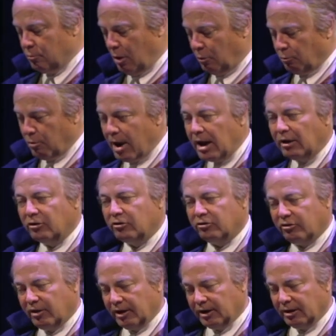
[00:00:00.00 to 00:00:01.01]

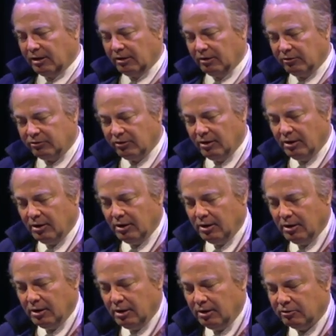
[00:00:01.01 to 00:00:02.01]
arrange things
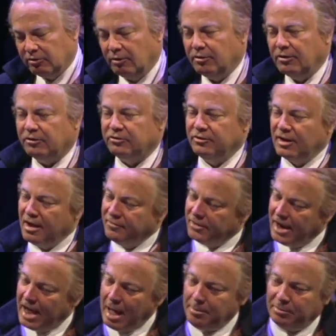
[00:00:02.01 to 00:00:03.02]
so this
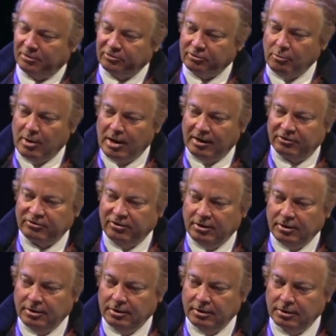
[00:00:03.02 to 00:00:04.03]
never happens to us.
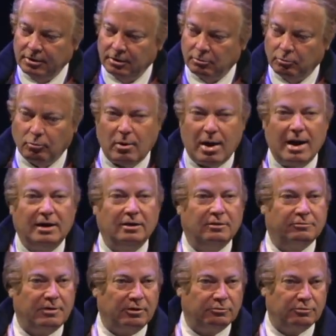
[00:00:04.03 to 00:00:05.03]
You know, why did
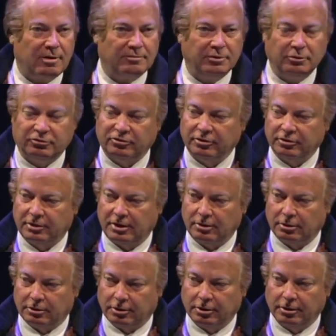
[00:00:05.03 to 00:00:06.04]
the French Revolution
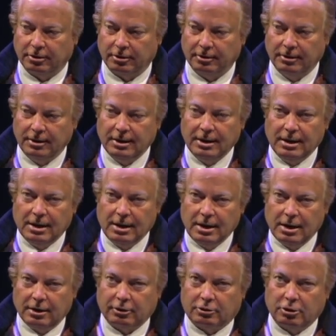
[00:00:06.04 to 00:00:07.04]
occur?
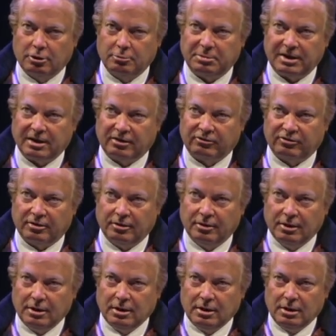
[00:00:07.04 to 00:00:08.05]
It occurred because the
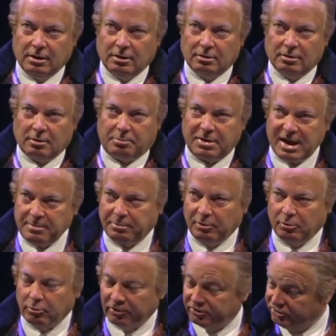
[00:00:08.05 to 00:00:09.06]

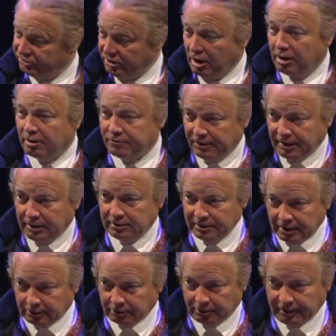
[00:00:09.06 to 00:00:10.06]
people were starving,
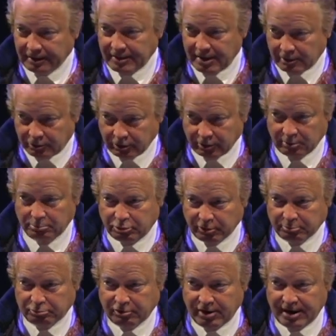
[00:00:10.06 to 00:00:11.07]
literally. They couldn't
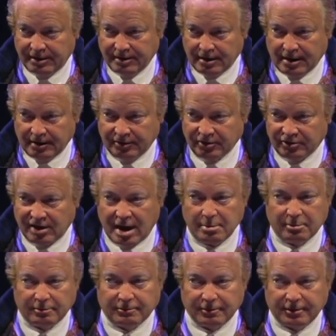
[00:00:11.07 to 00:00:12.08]
put bread on the
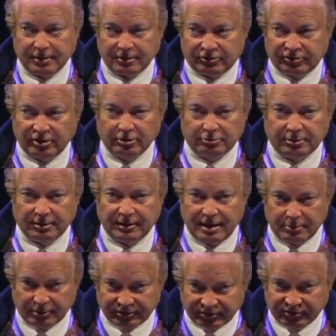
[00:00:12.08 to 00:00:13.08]
table for their children.
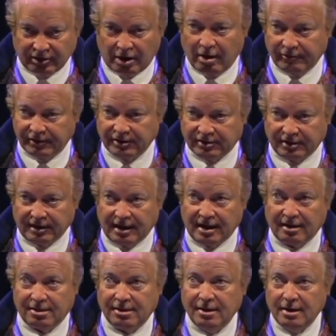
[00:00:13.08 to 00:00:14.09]
They were starving to
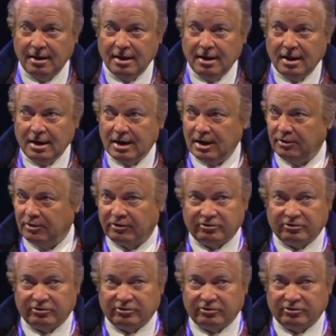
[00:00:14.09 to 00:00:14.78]
death in